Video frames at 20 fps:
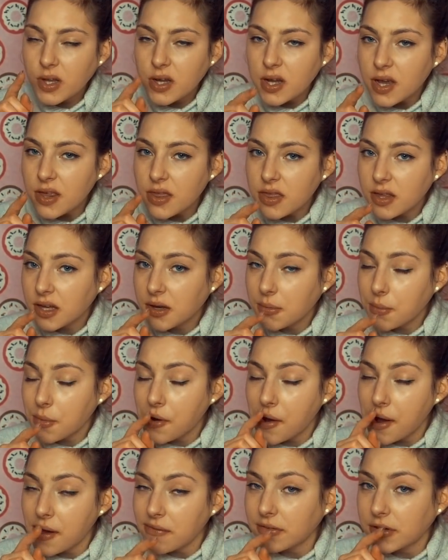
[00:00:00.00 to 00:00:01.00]
I think I'm
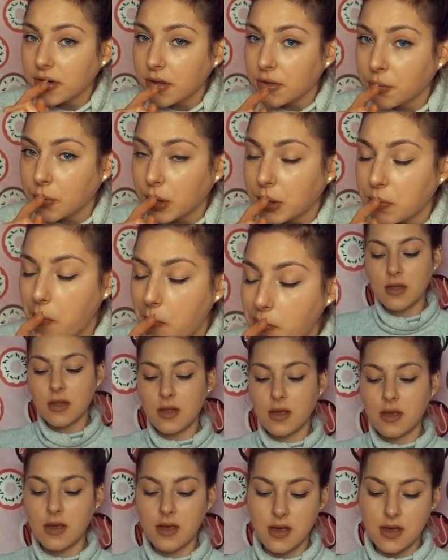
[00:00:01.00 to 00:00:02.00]
gonna have another one.
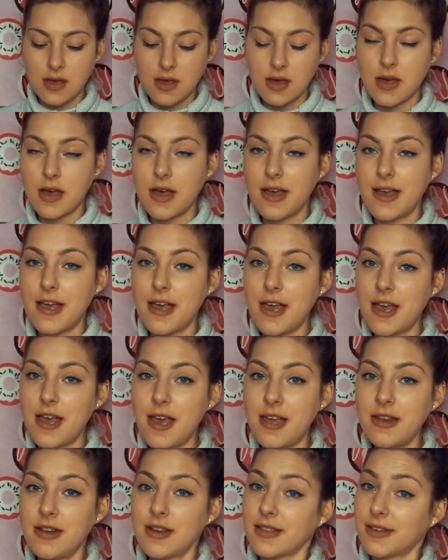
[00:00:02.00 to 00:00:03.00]

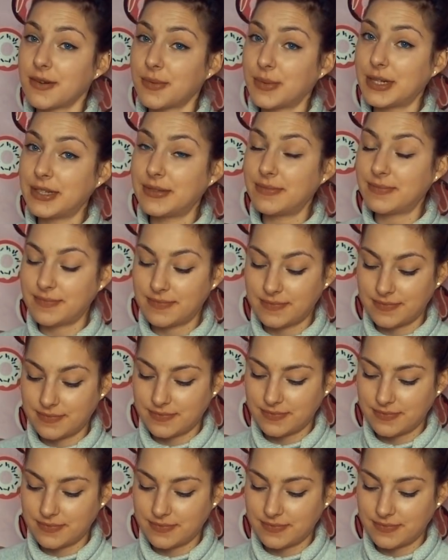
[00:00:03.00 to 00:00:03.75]
Another one.